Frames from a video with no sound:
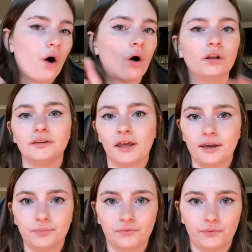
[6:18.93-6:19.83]
all
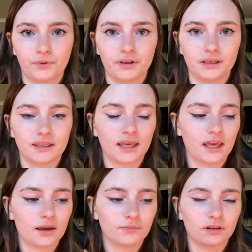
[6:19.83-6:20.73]
night before the
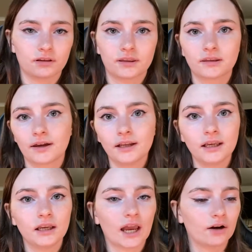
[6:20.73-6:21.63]
exam to
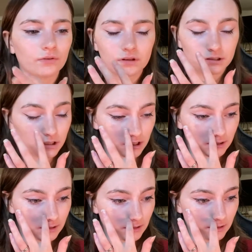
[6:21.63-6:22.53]
study. I don't
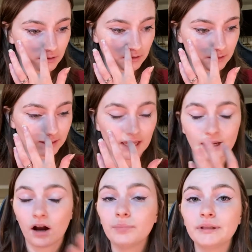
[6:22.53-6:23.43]
suggest
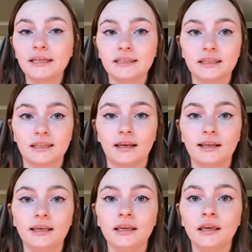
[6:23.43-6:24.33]
staying up late to
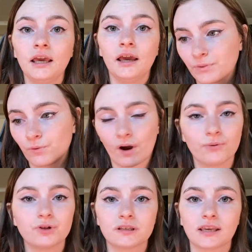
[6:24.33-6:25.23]
study. So I
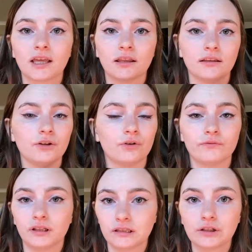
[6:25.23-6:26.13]
would just say,
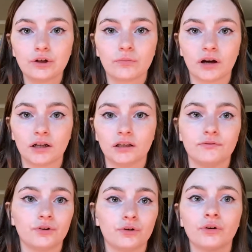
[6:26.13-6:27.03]
listen to your body.
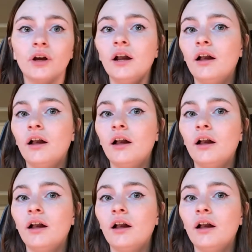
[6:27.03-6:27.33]
If you're